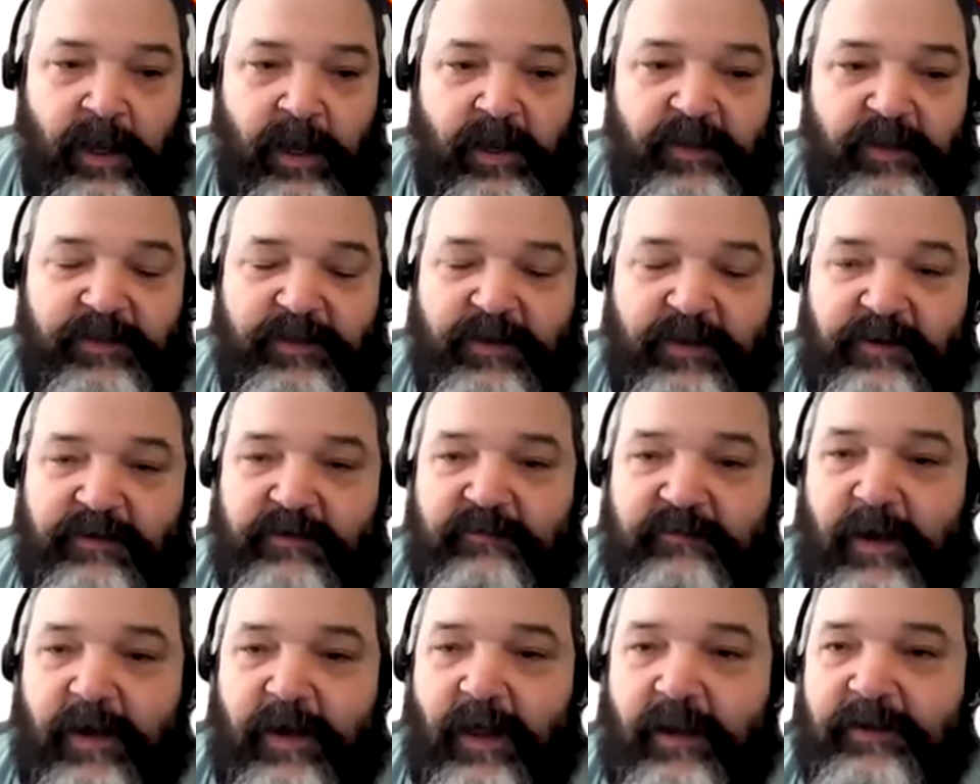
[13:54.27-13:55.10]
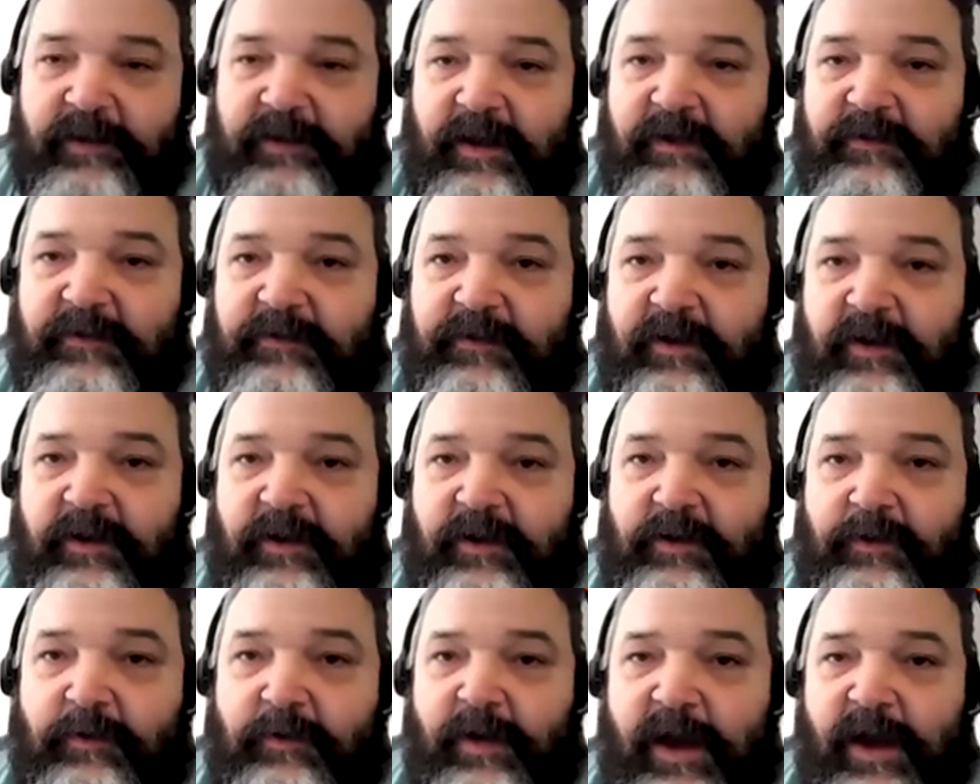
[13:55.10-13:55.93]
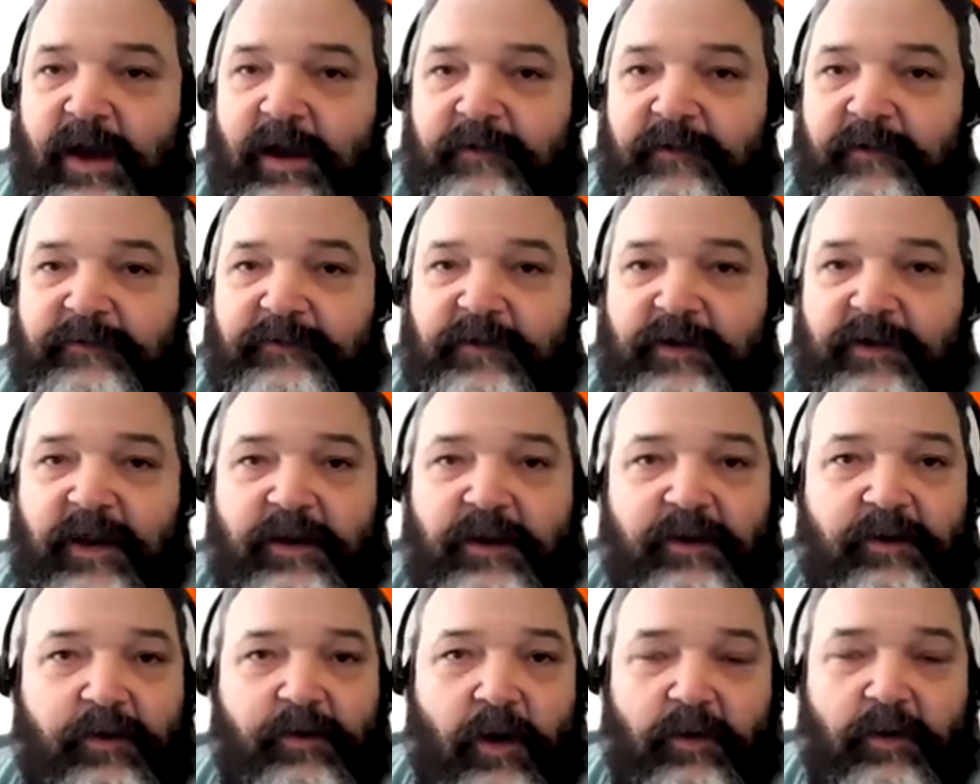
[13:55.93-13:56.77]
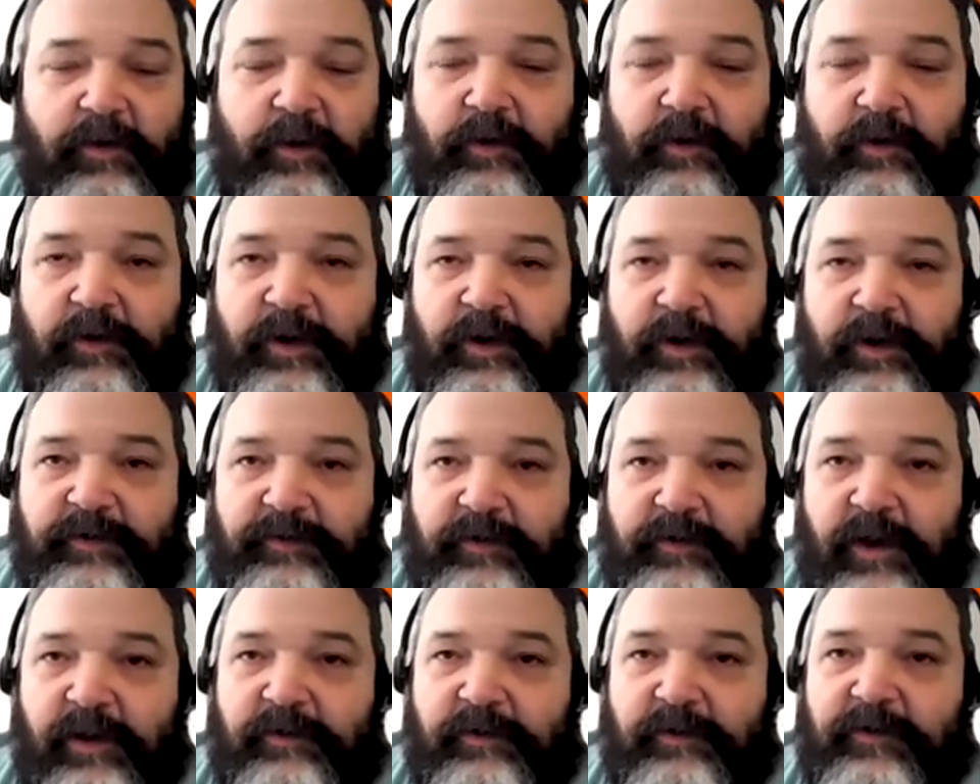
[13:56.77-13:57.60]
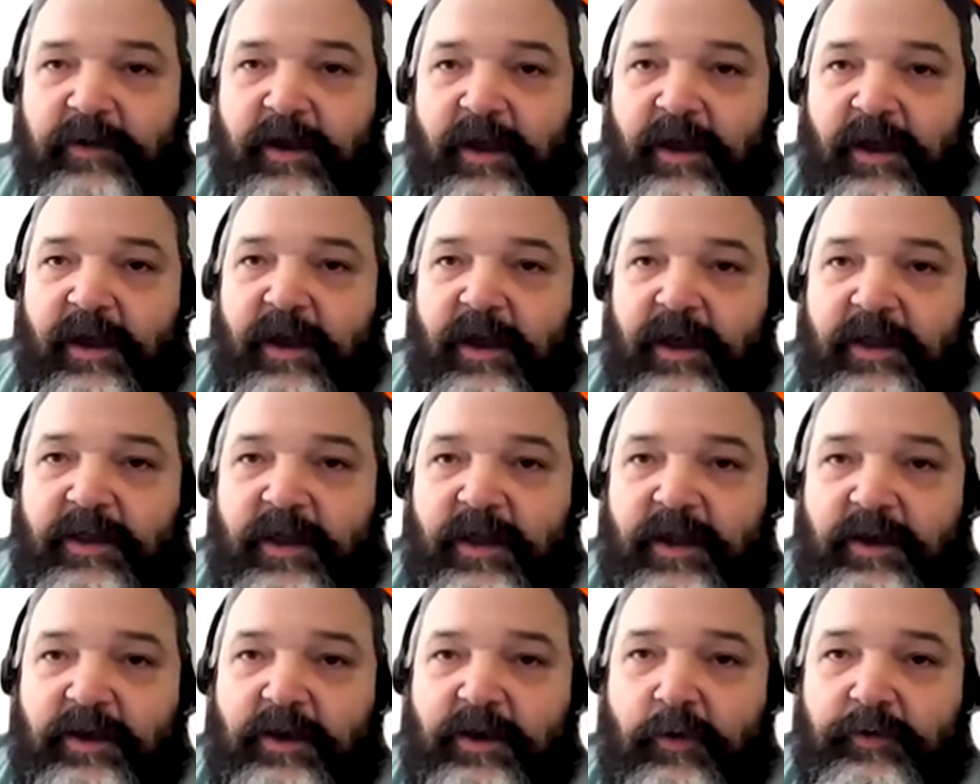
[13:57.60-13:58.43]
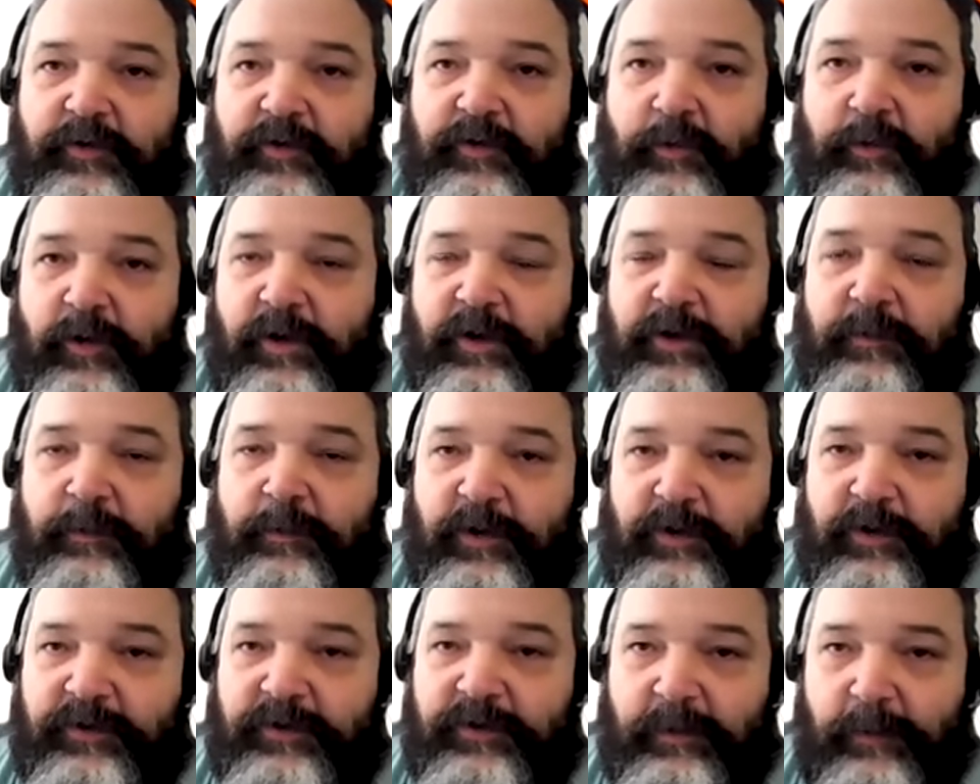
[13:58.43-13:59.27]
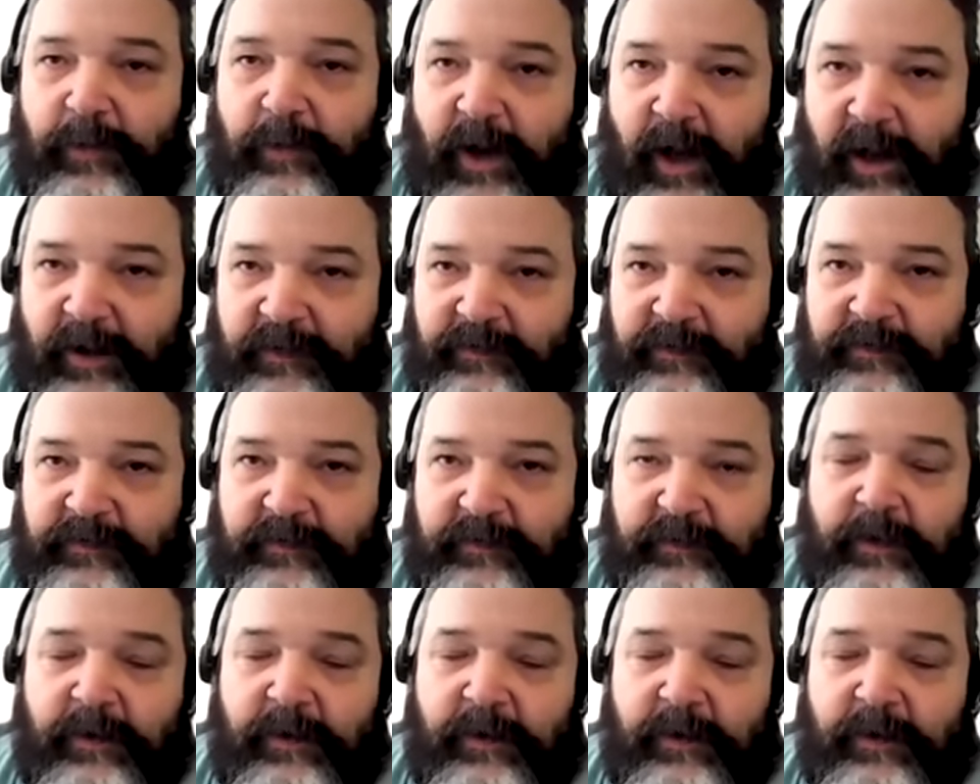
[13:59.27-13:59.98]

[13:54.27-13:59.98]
This validates that you have taken all the learning trails that goes with building bots.